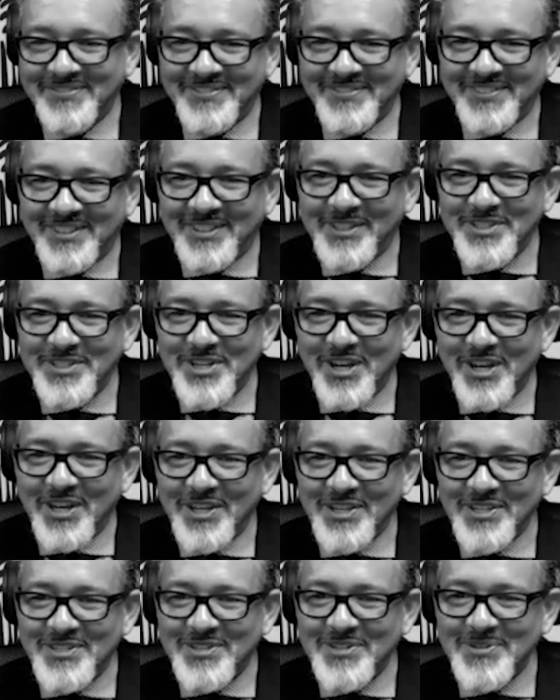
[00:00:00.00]

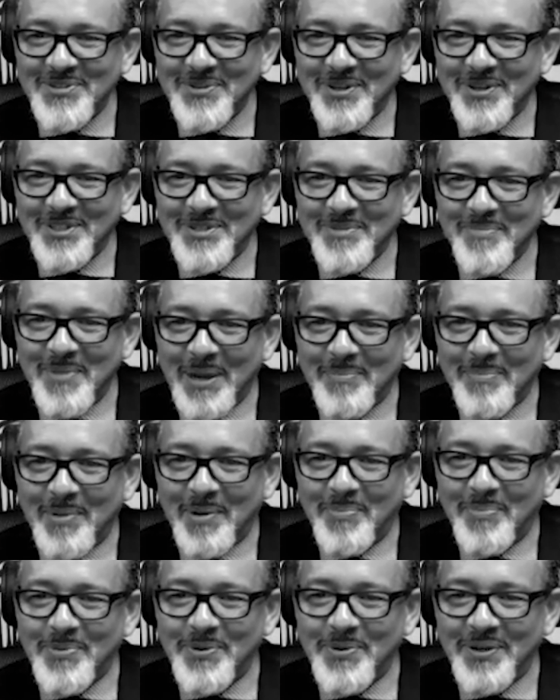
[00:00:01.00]
cliches to make my
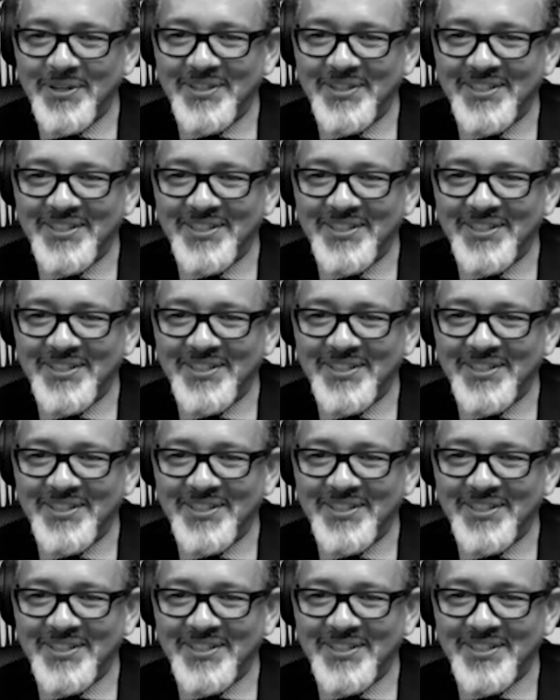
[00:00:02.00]
point.